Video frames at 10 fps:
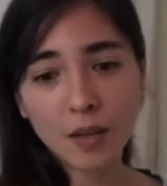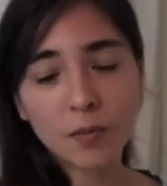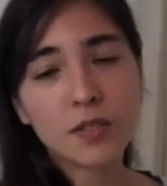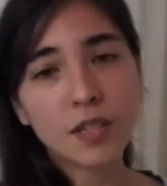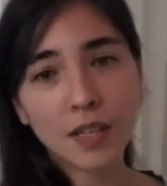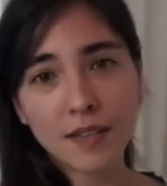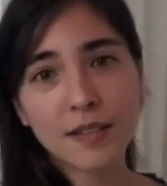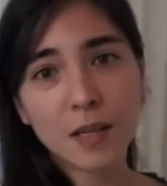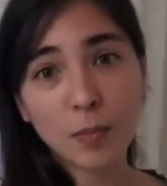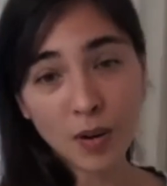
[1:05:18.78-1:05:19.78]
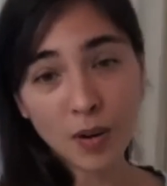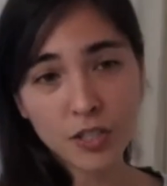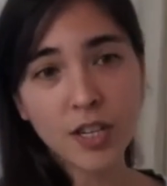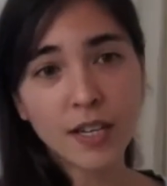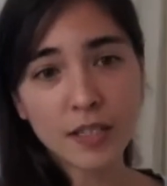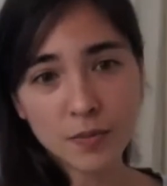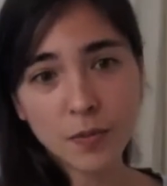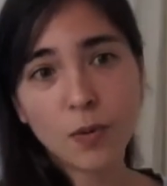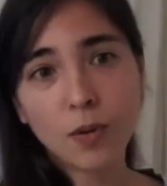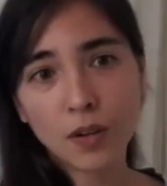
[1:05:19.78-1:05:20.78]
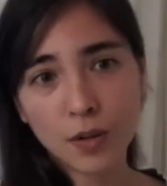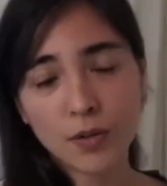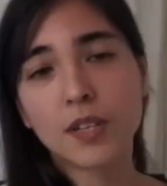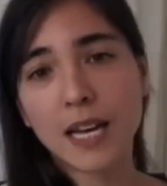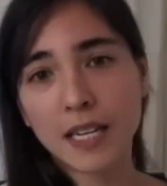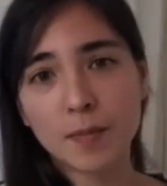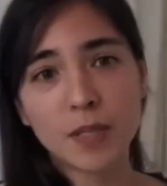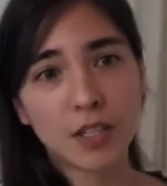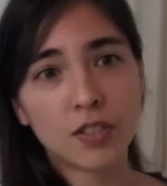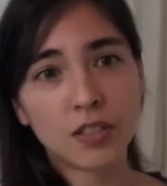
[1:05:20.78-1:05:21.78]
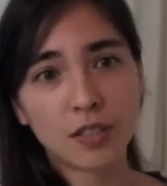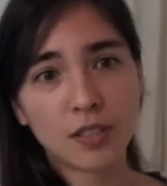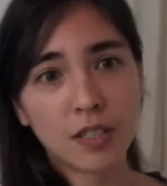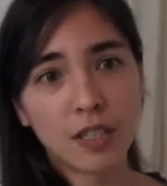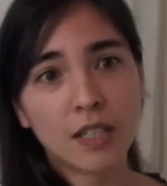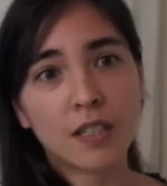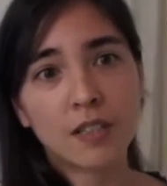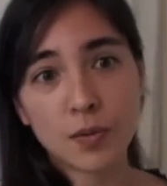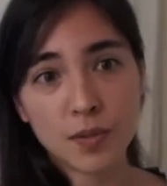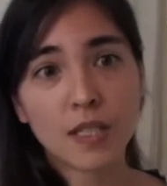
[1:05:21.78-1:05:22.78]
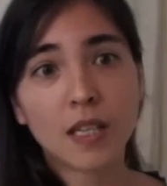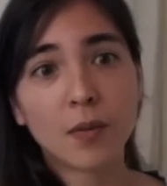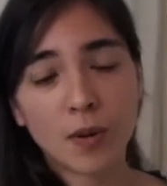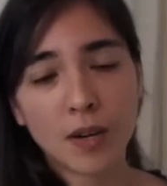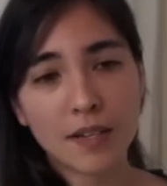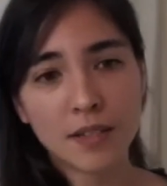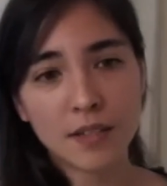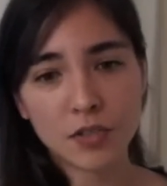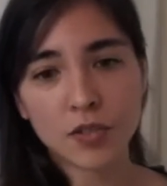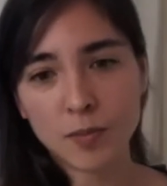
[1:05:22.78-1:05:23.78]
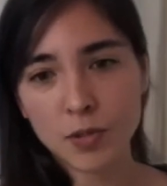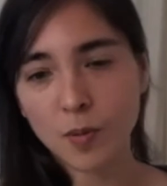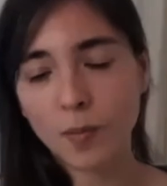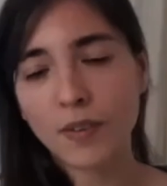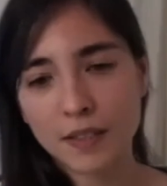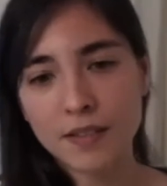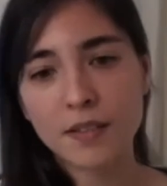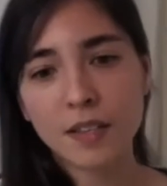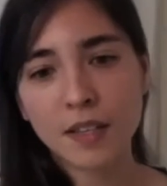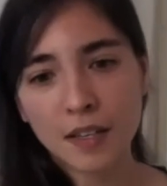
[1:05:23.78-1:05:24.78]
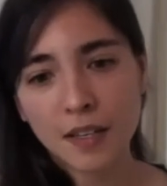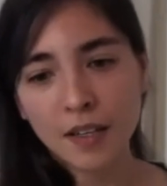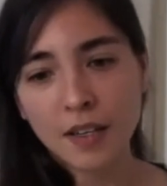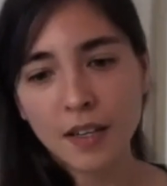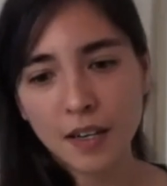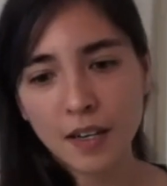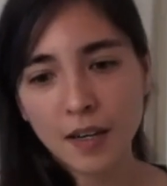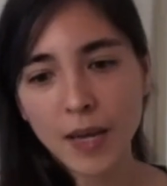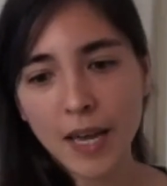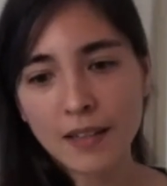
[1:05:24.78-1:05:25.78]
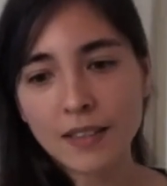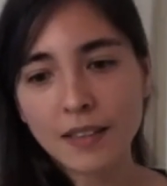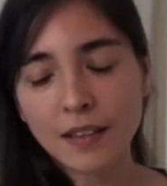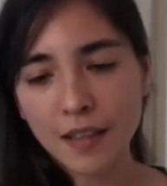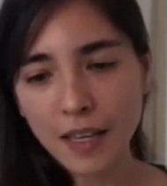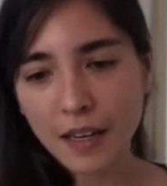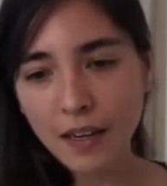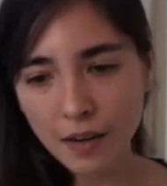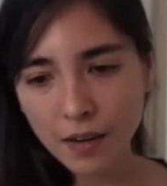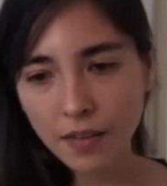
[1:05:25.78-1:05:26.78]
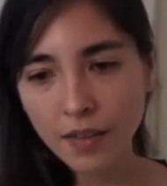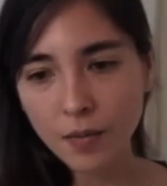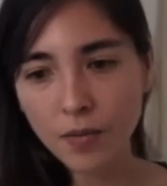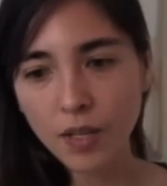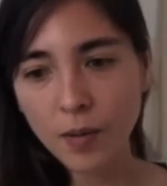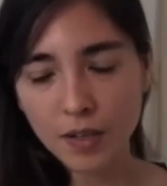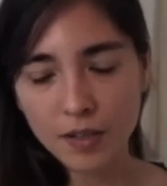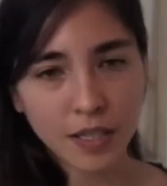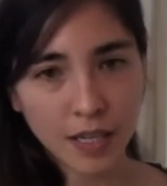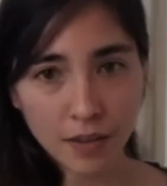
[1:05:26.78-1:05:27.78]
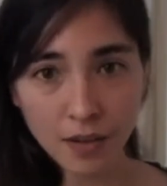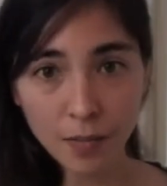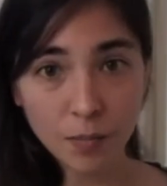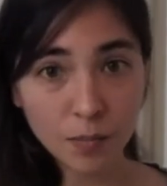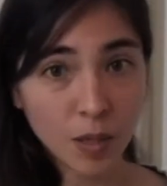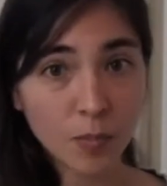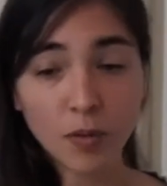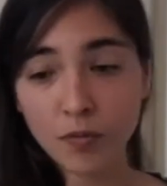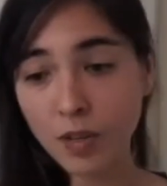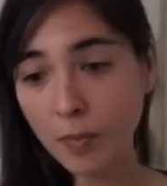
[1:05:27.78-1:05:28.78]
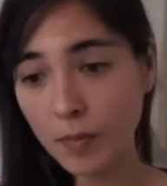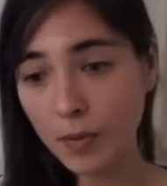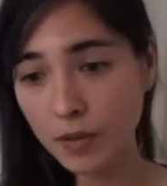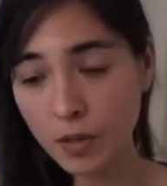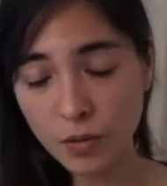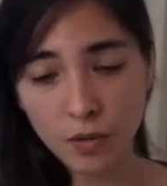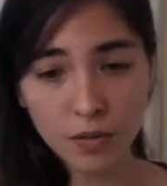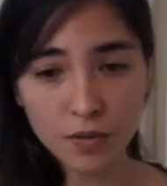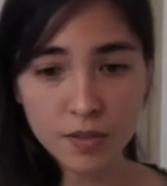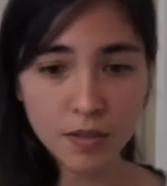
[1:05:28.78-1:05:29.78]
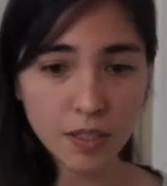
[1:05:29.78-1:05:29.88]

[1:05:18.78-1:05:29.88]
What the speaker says: resiliency projects for coastal adaptation to sea level rise and extreme storm events. And there they've really brought together people from the locals,